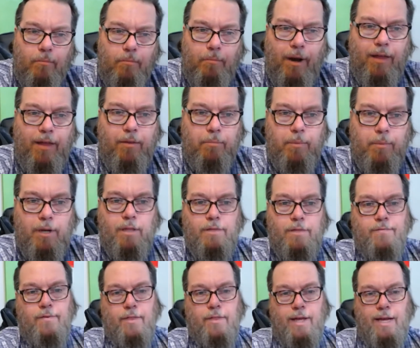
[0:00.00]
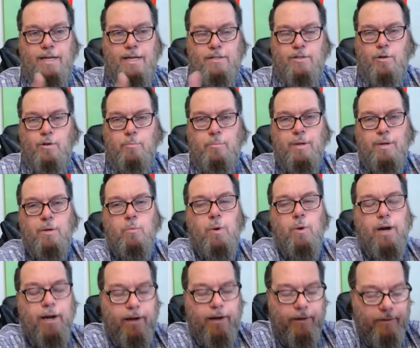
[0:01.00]
by the month for that. So
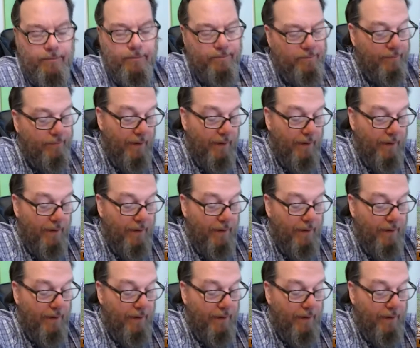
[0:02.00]
beware.